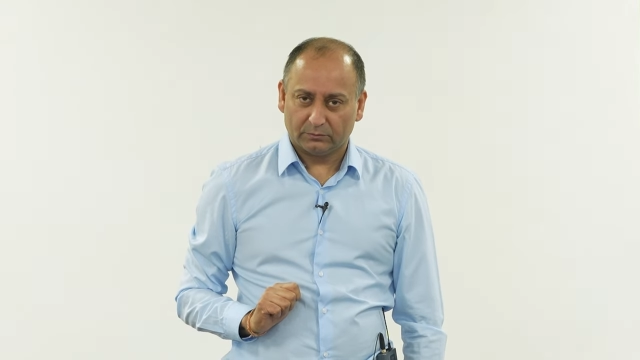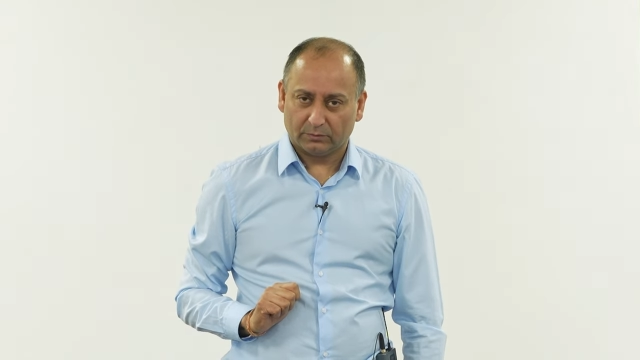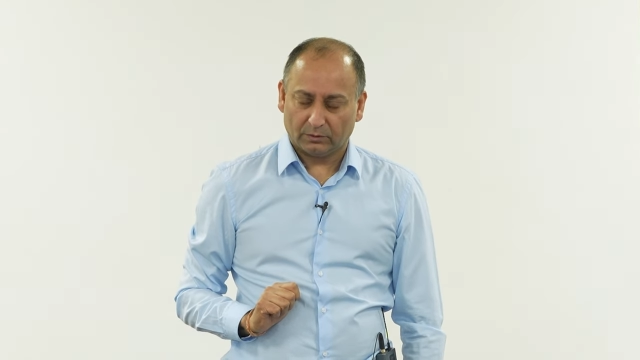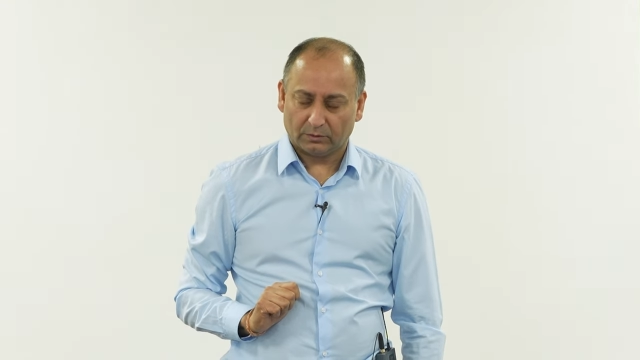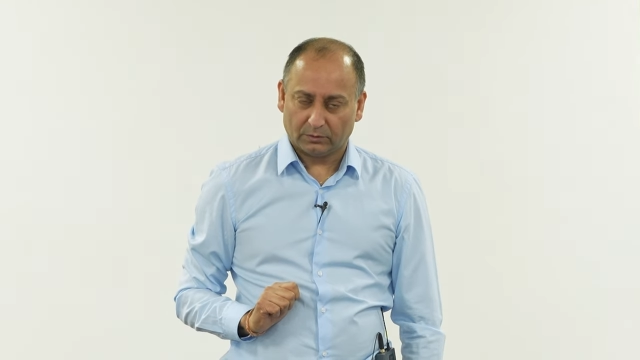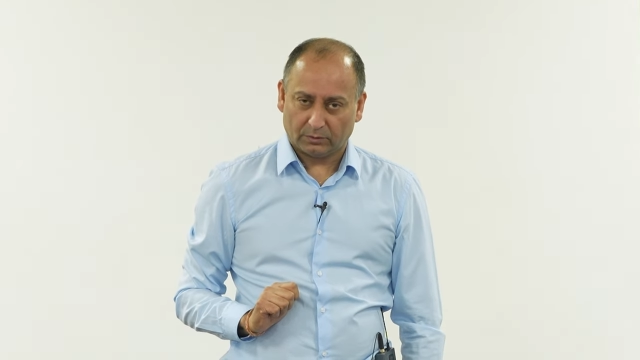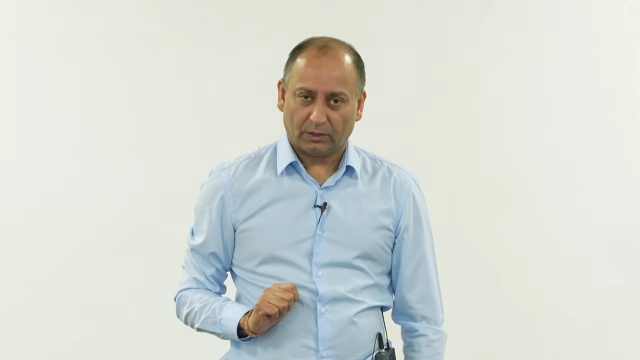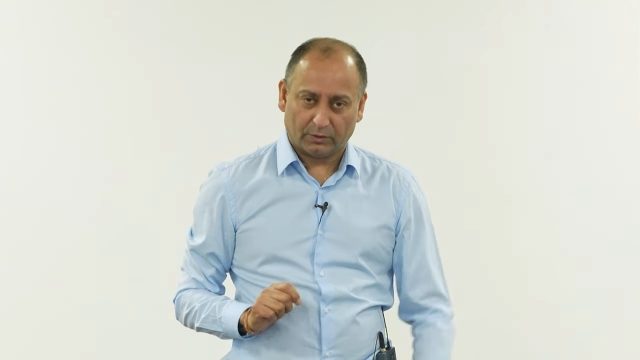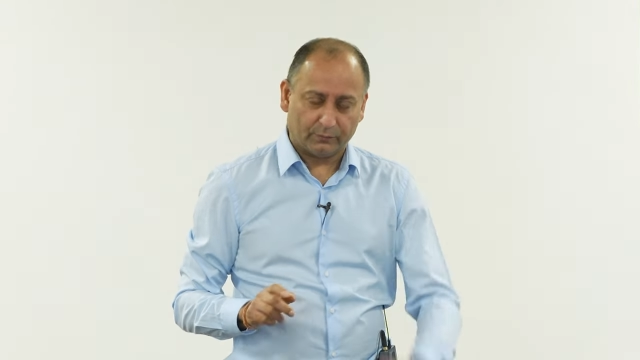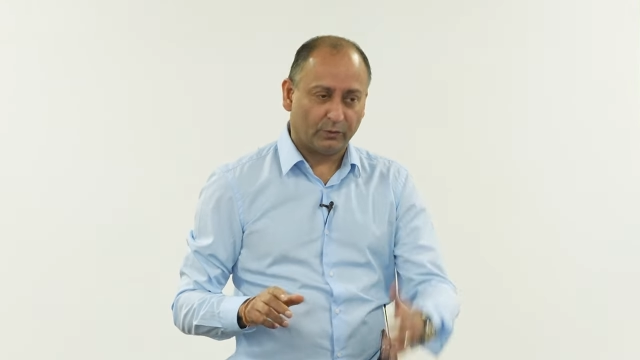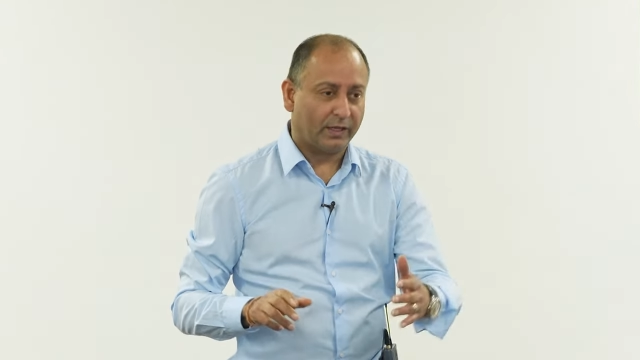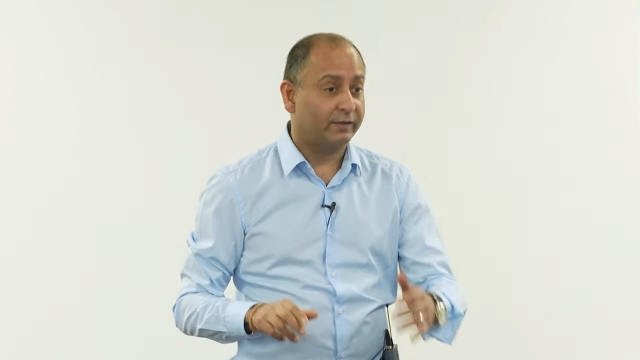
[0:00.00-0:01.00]

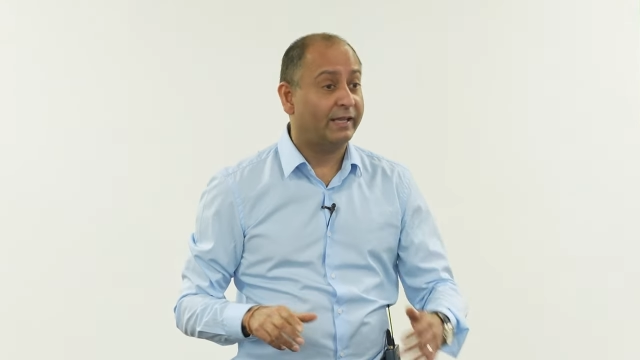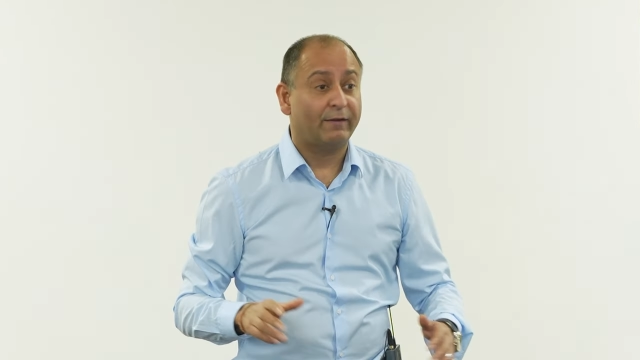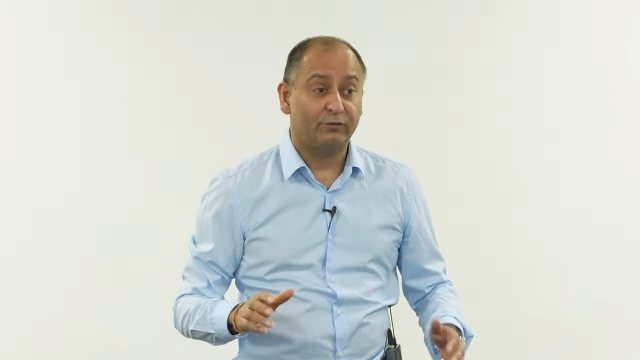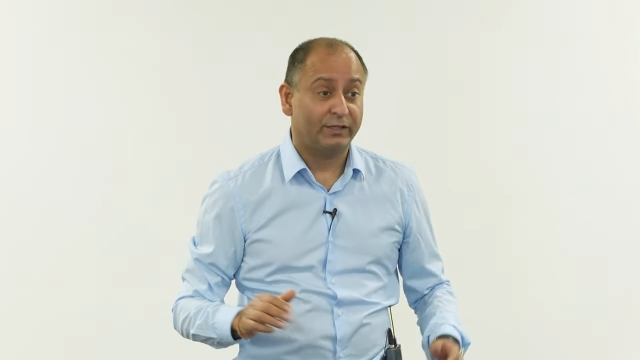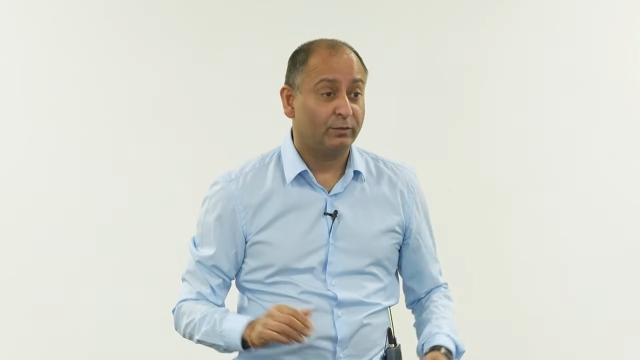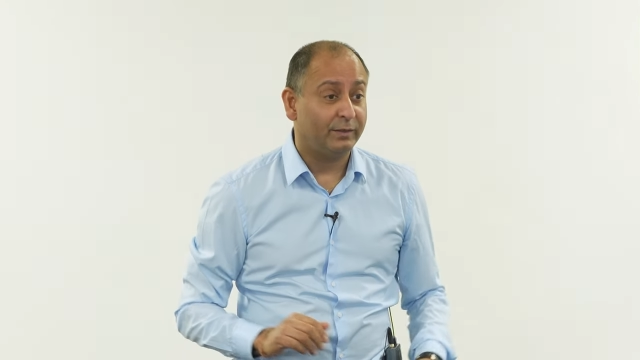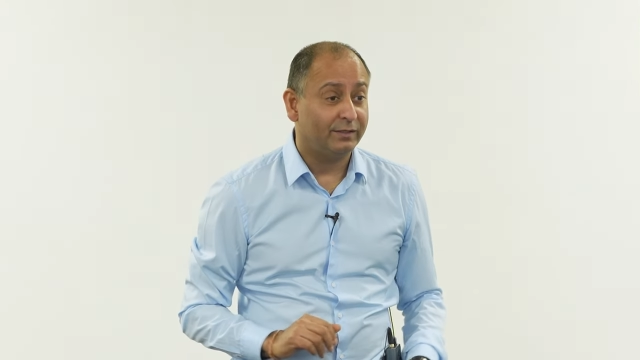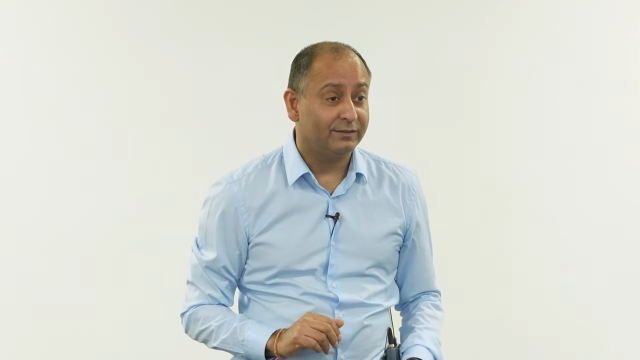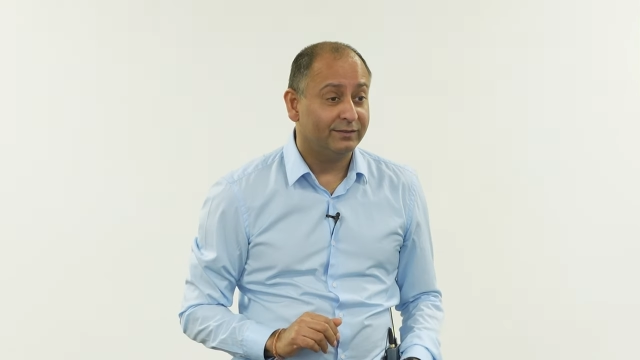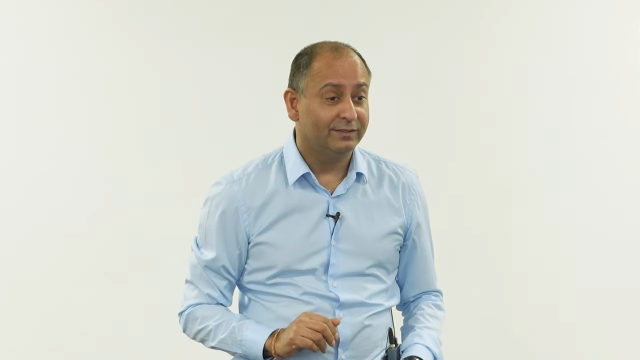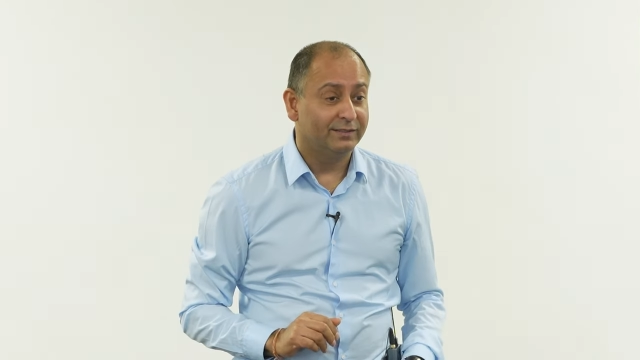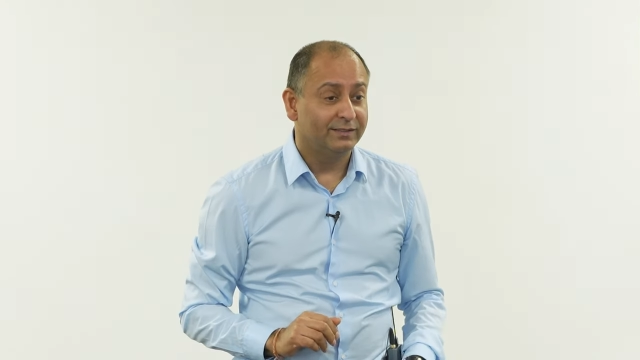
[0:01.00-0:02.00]
140, uh, and they have to take a bid
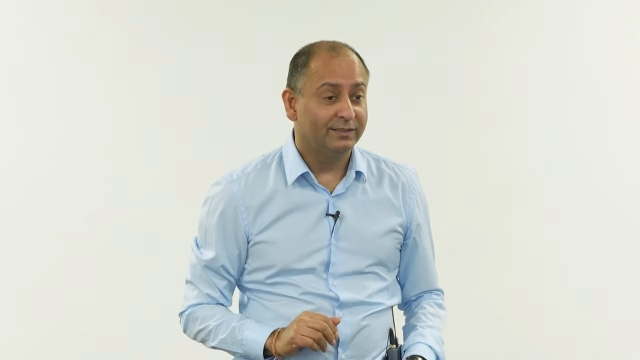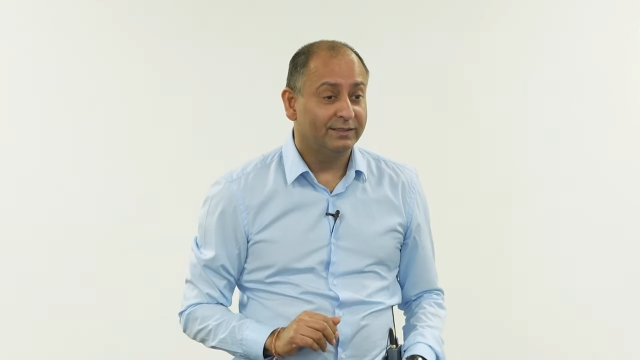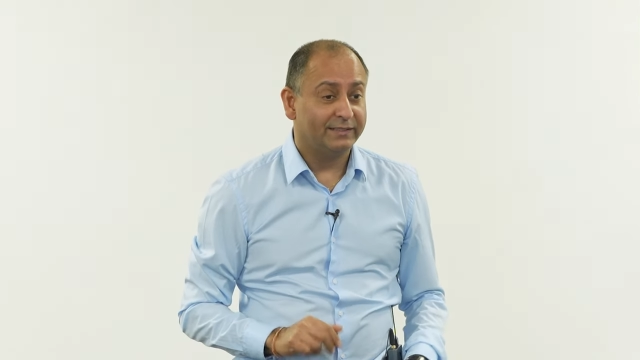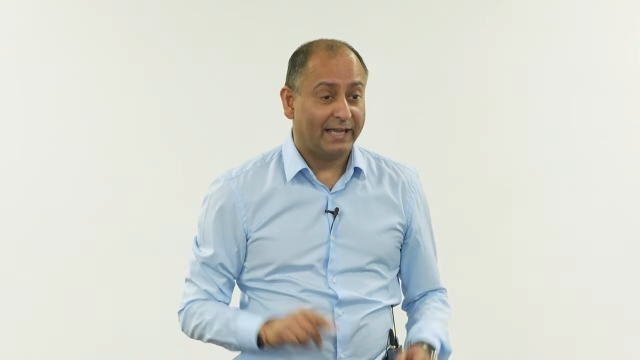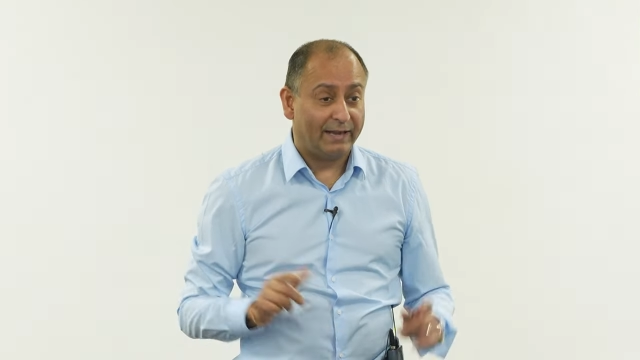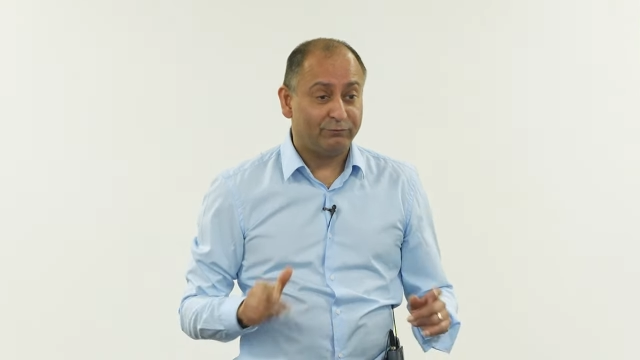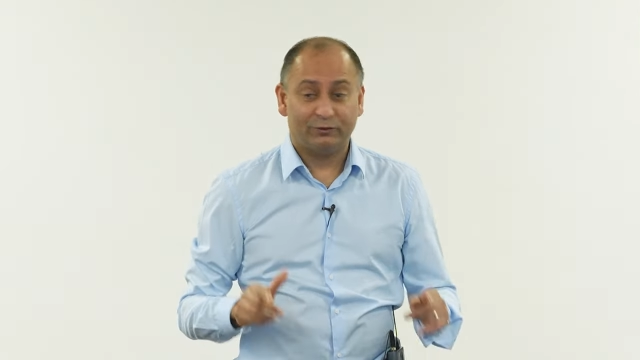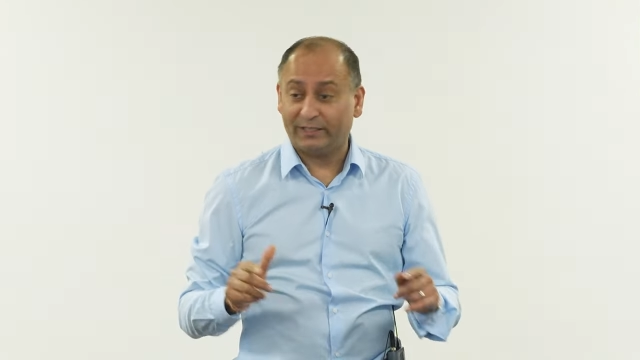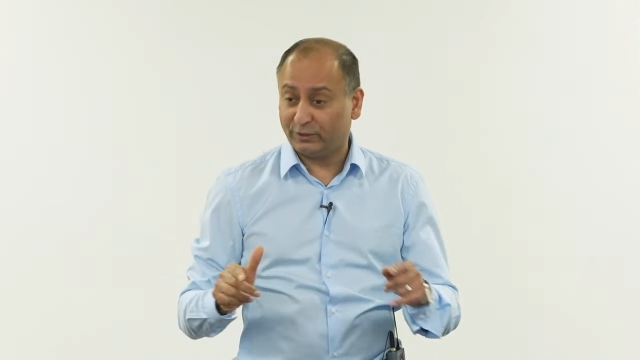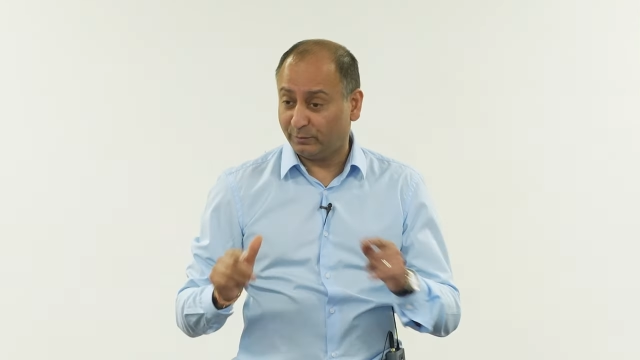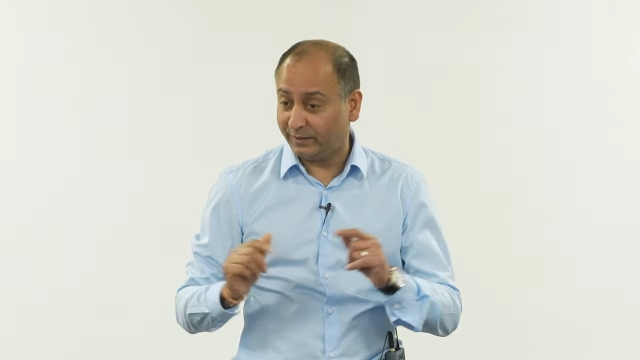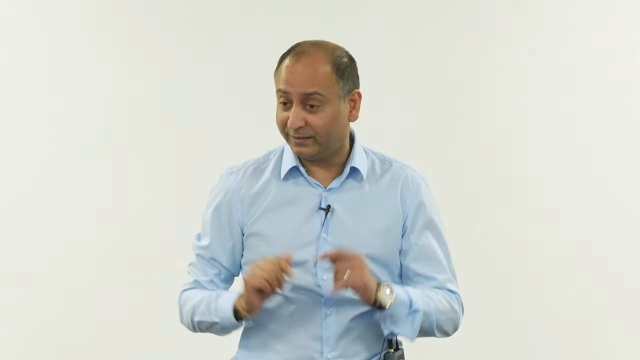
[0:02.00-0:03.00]
they have to
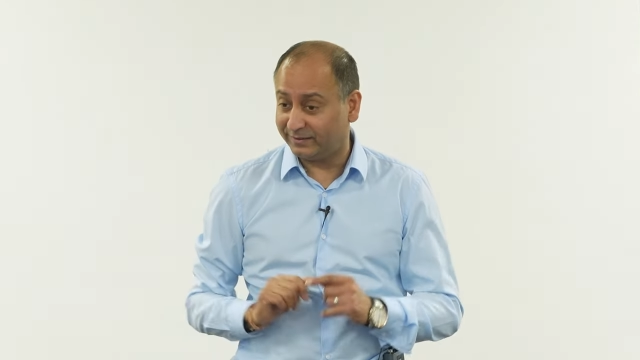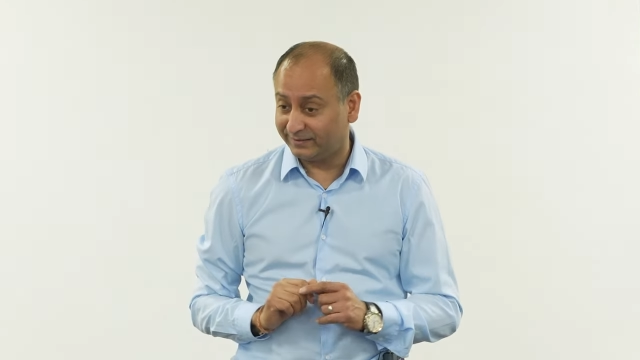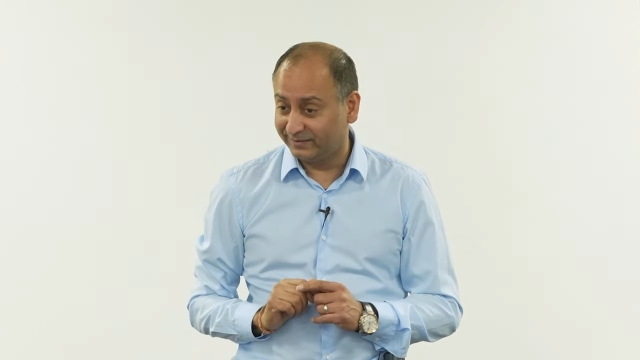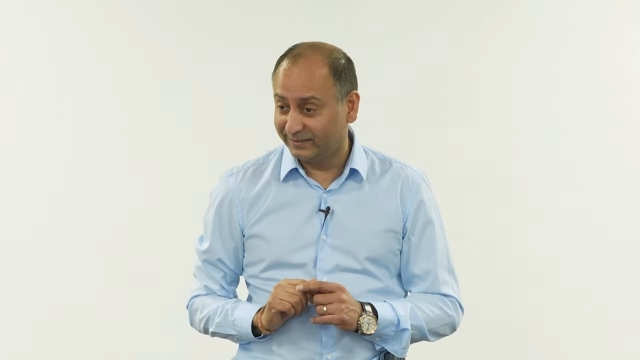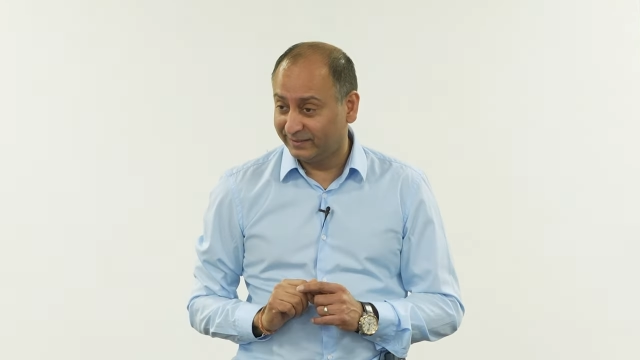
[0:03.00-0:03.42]
take your bid.